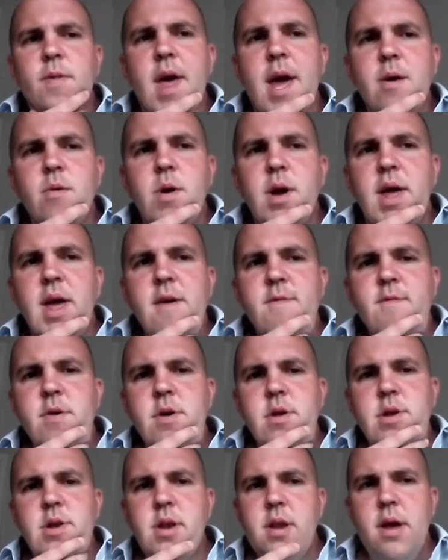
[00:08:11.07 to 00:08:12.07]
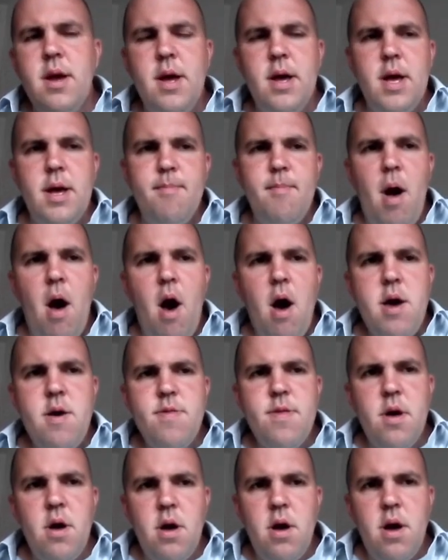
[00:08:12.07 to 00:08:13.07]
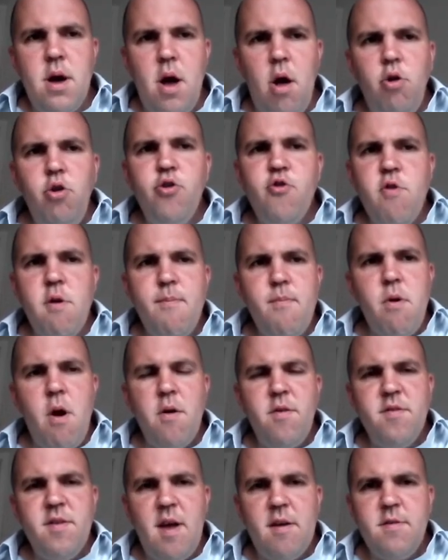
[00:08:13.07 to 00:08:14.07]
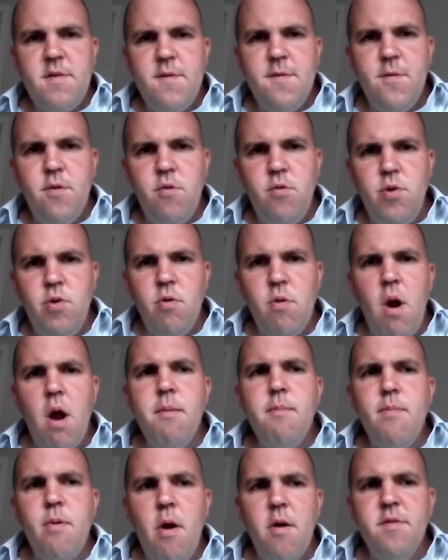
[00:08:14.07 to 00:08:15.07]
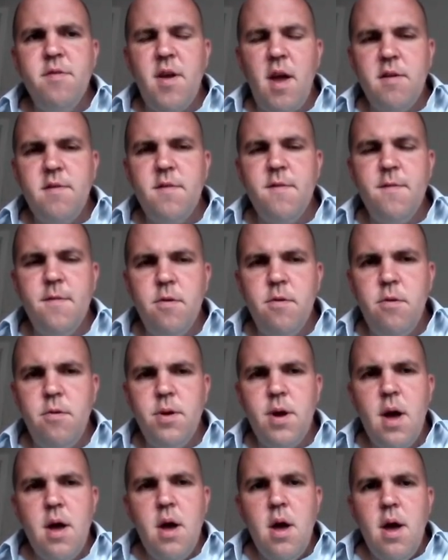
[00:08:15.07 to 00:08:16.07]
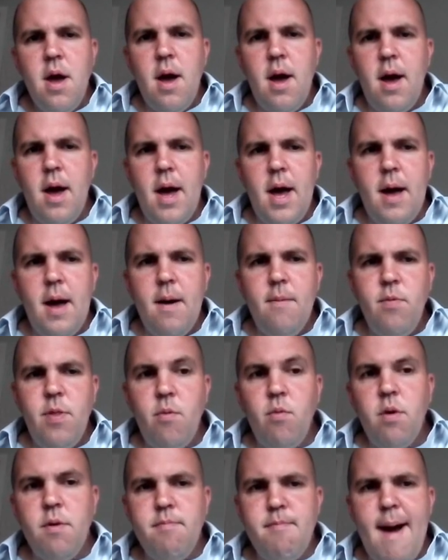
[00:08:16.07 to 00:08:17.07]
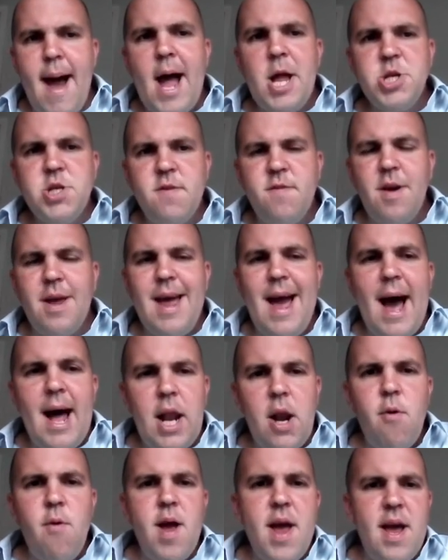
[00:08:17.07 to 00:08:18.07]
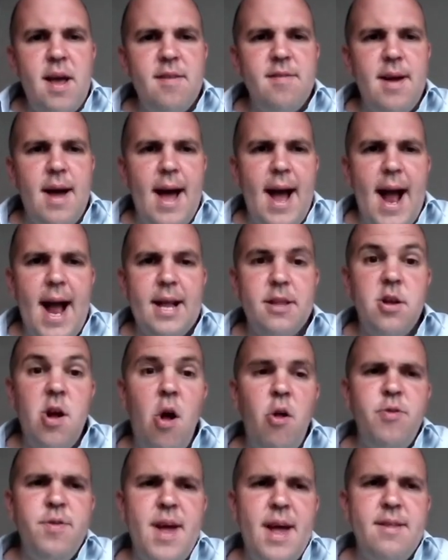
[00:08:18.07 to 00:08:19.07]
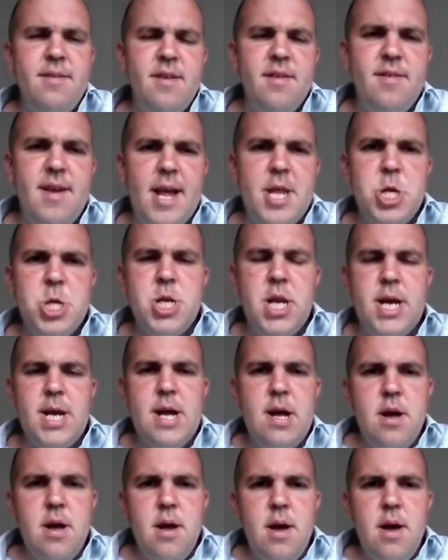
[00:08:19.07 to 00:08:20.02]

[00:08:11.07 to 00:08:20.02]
they were given either ultra-processed food or unprocessed food that was matched for calories and content, essentially.